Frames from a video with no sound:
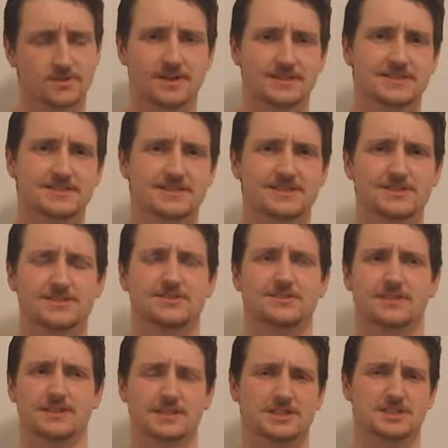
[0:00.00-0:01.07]
at initial
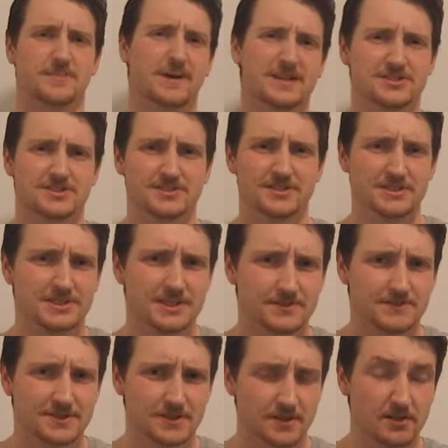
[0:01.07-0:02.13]
inspection, it seems
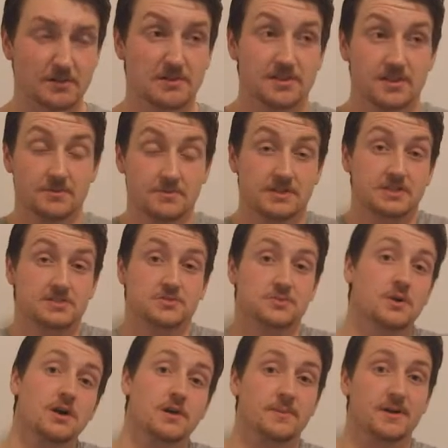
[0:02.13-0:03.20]
that the only thing we need to
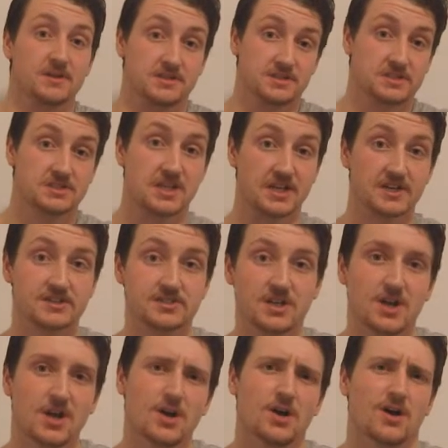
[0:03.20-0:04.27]
worry about in this case
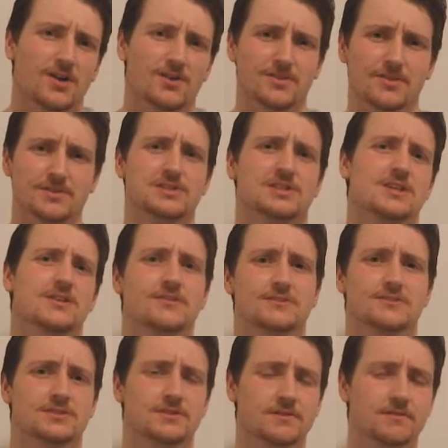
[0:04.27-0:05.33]
are lots and
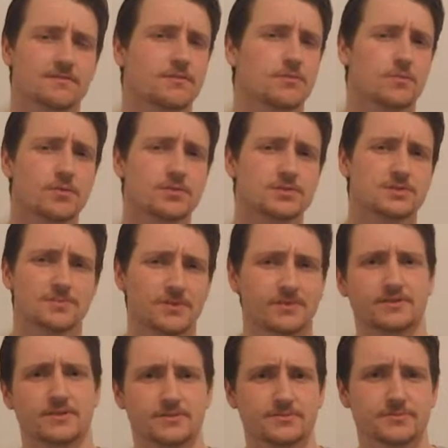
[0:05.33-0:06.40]
lots of water
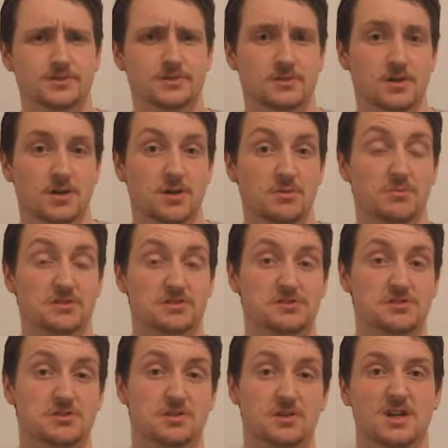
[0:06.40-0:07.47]
molecules,
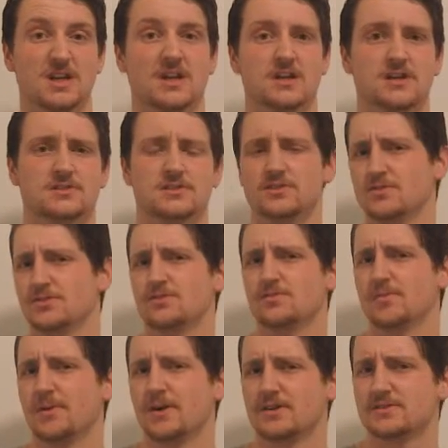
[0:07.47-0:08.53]
which to the normal
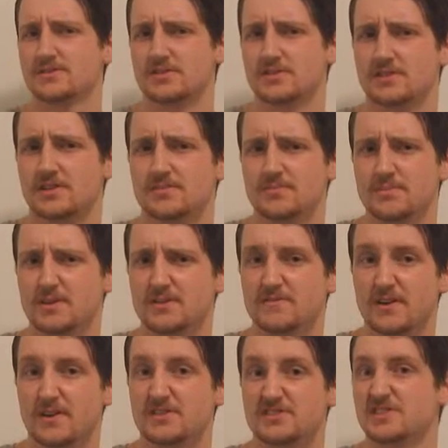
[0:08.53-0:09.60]
person can be
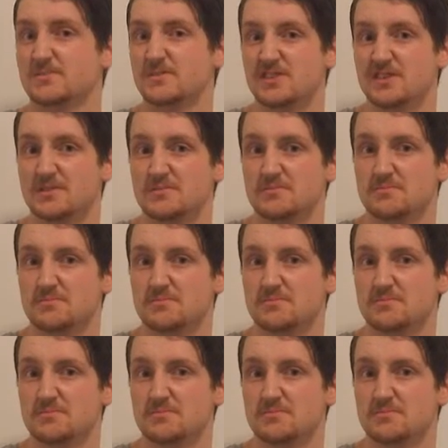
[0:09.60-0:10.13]
very similar.